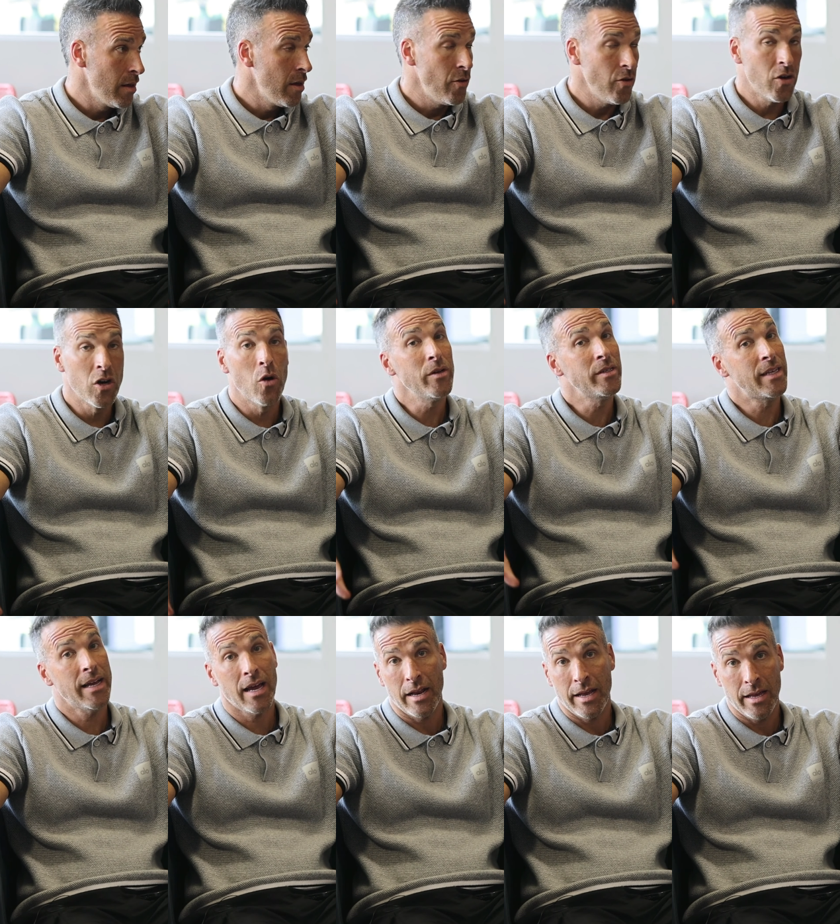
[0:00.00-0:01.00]
You can always
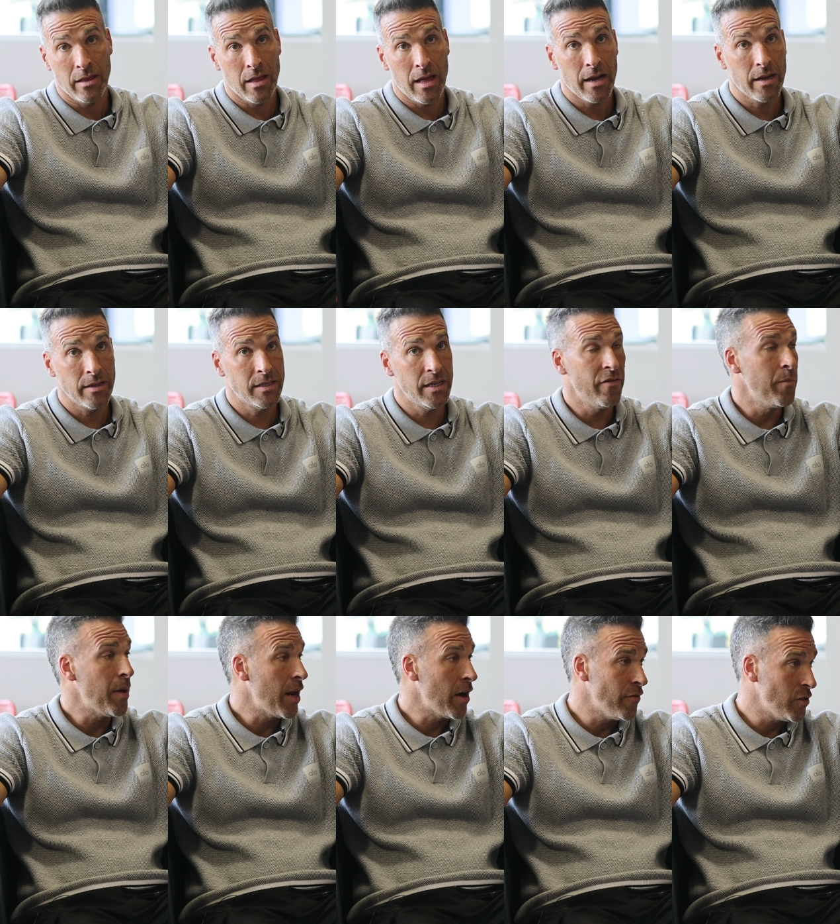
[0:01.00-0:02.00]
take out a HELOC. It's even
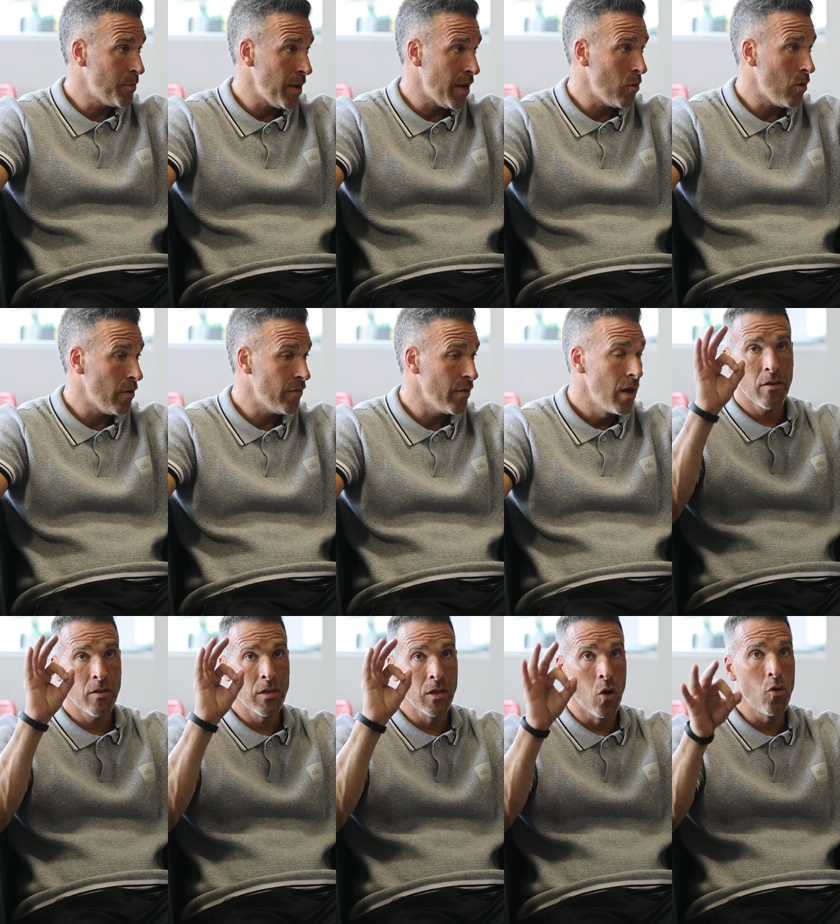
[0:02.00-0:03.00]
better if it's paid off.
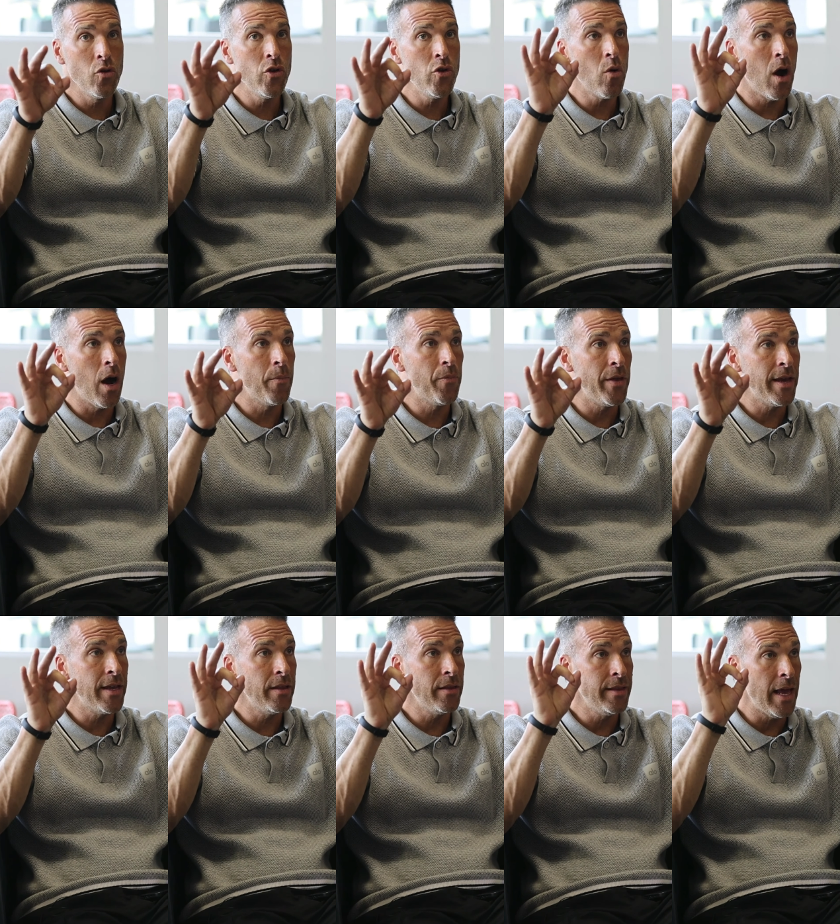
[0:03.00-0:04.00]
Loan you up,
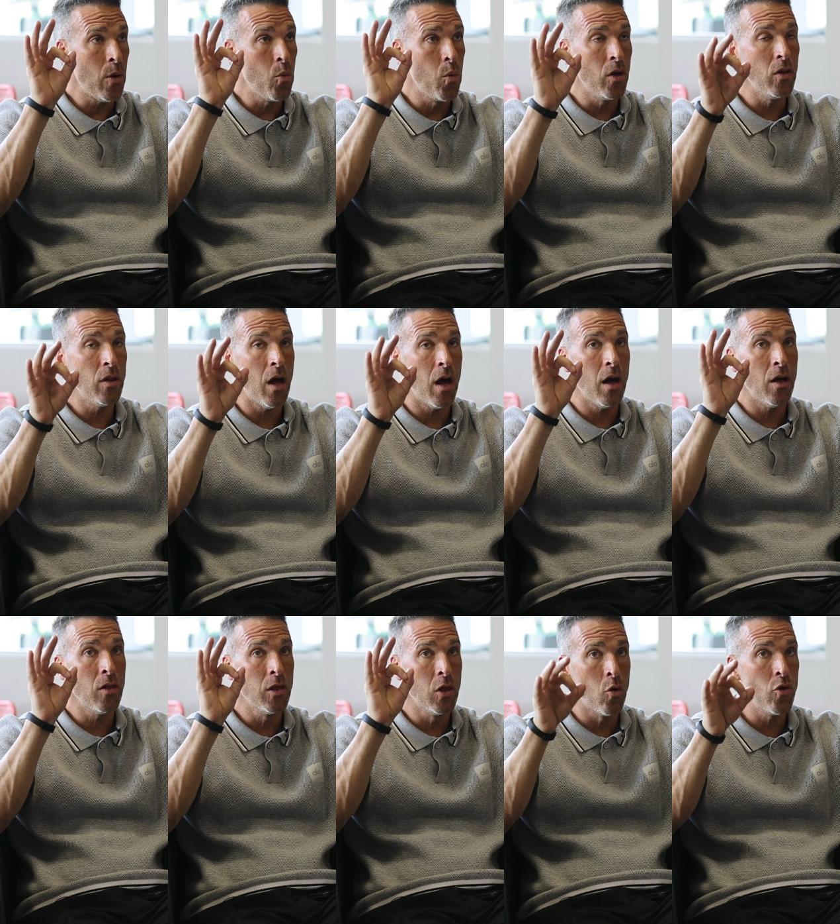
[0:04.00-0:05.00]
they will
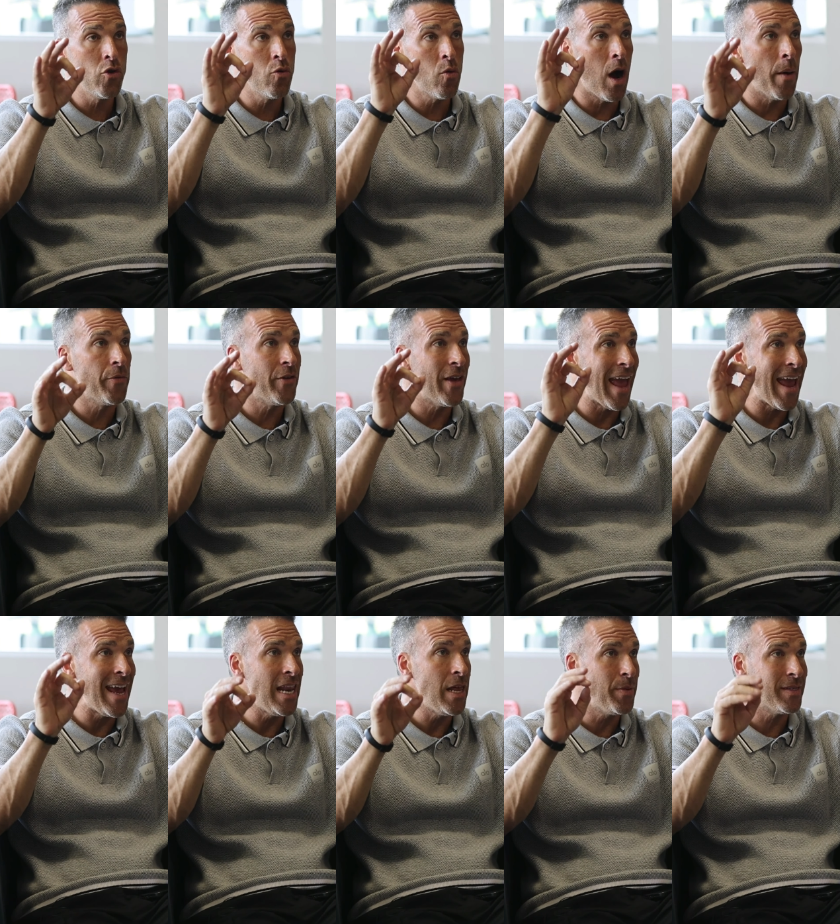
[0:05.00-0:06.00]
loan you up to
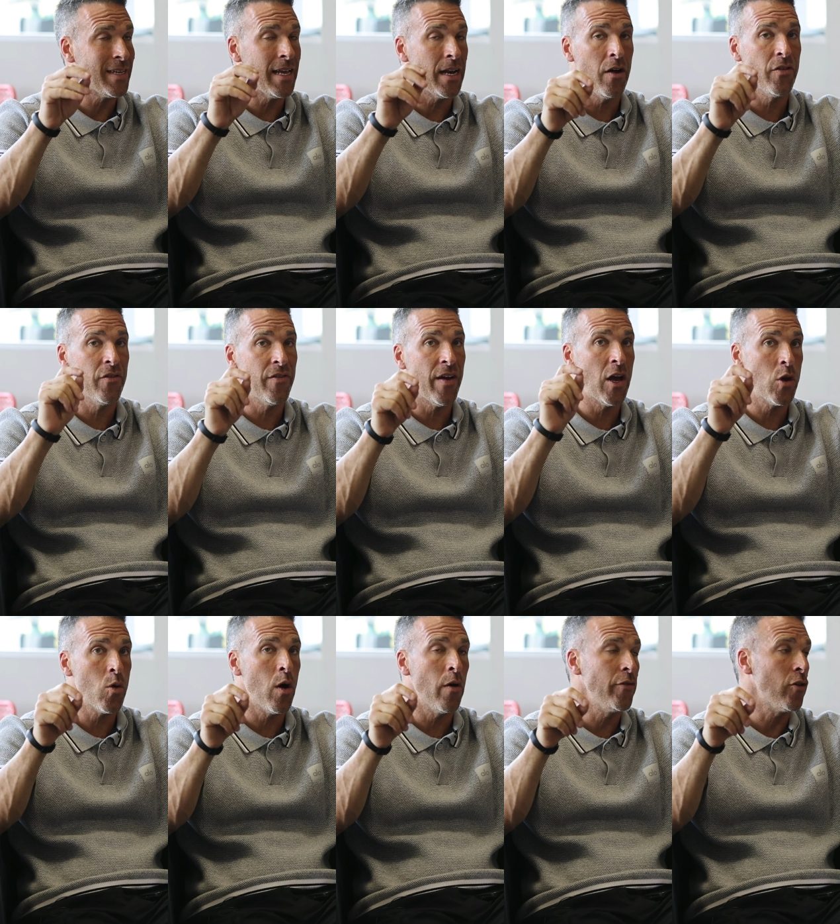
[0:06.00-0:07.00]
80% of the
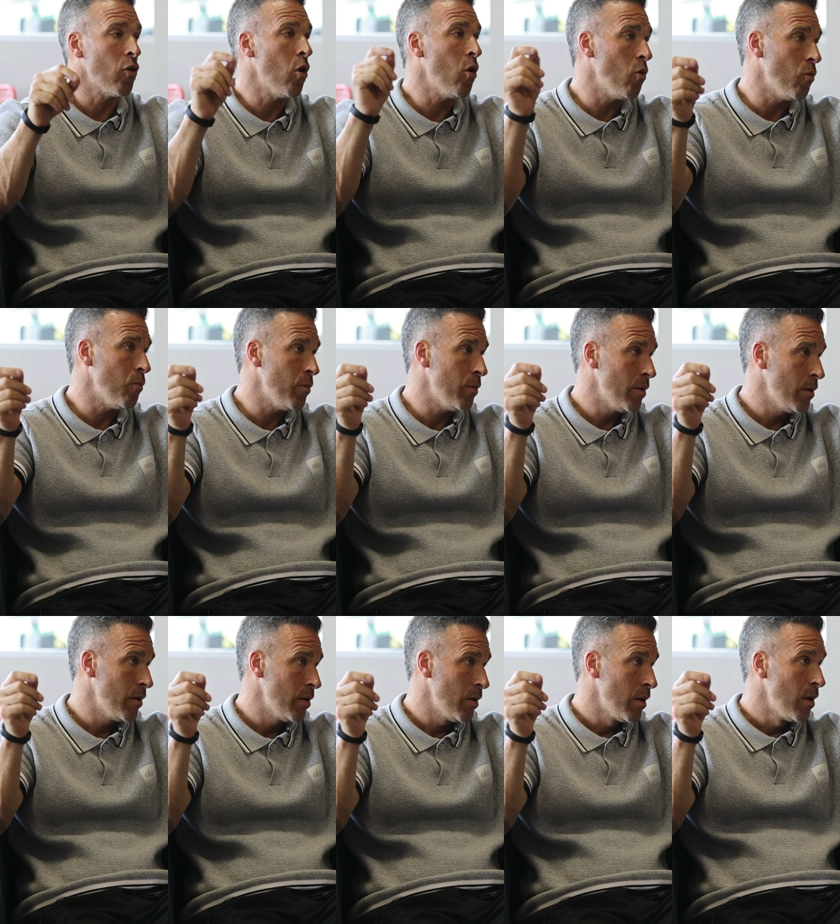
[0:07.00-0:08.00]
value of your home.
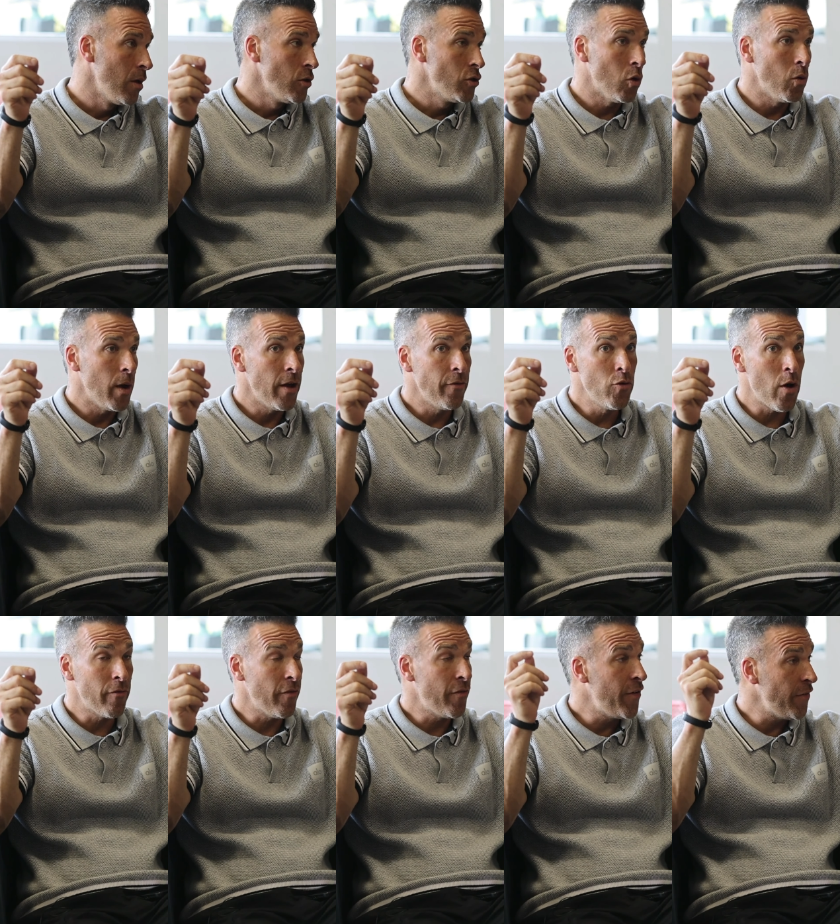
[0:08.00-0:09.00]
So if you
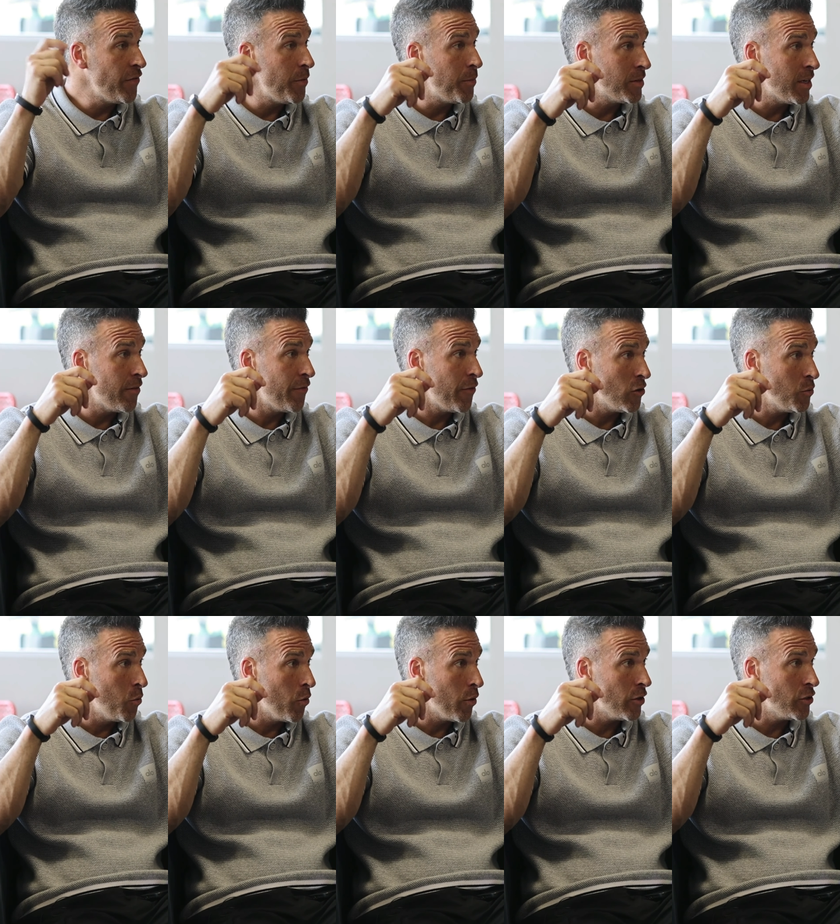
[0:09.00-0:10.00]
have a 50% first
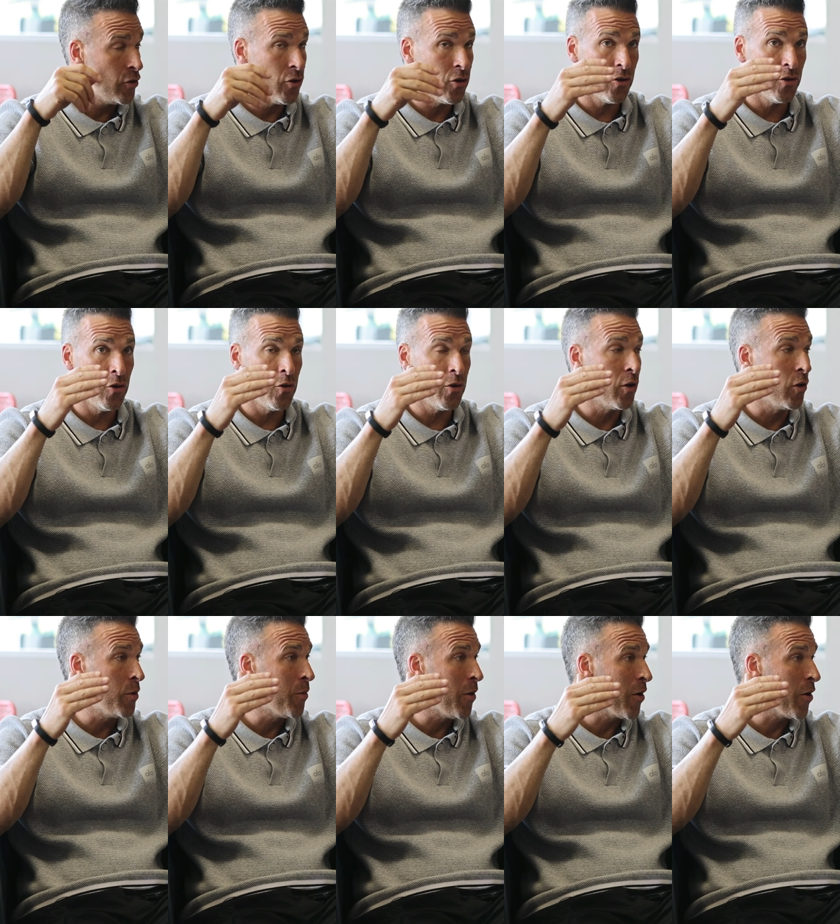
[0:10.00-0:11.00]
mortgage, then you can
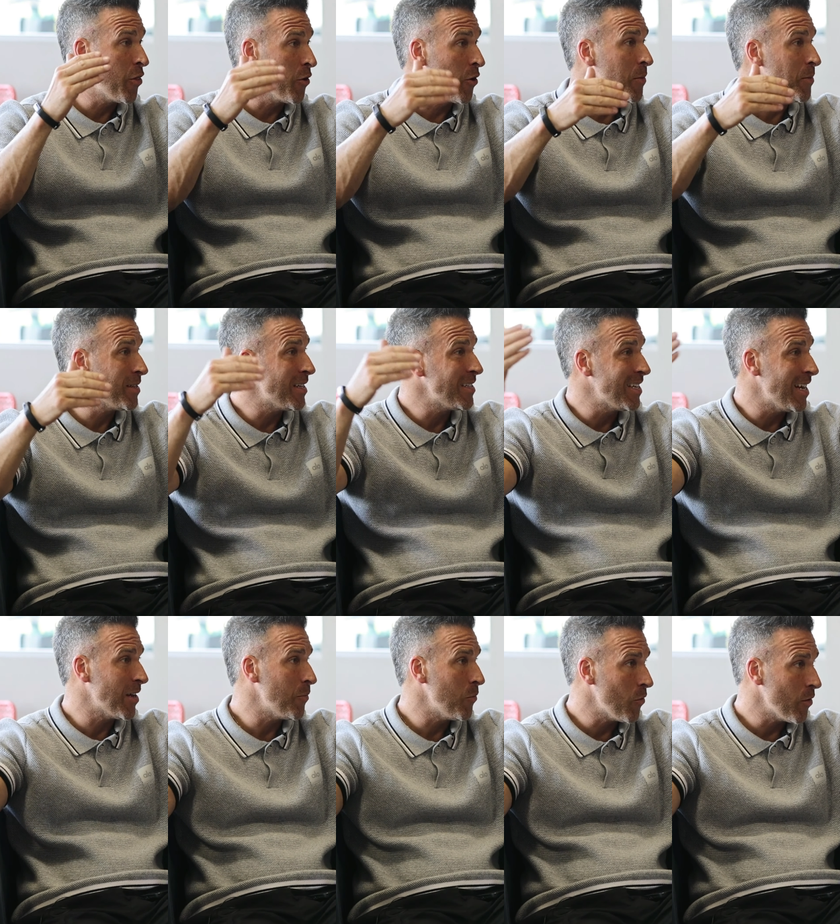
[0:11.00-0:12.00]
only borrow a 30%
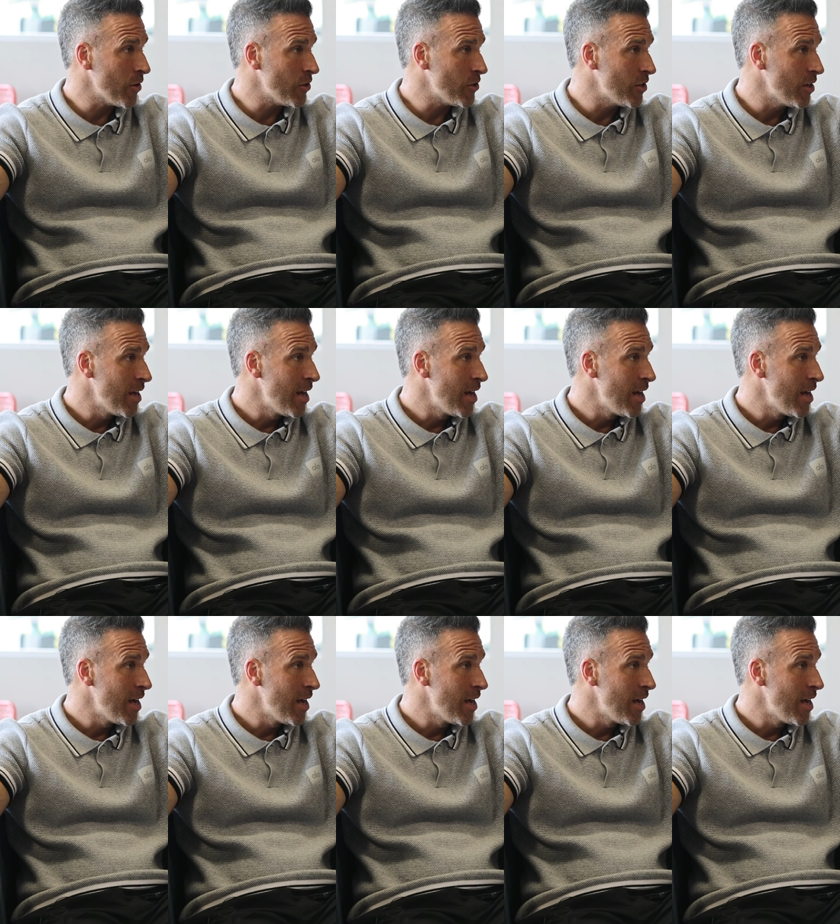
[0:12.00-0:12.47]
second mortgage.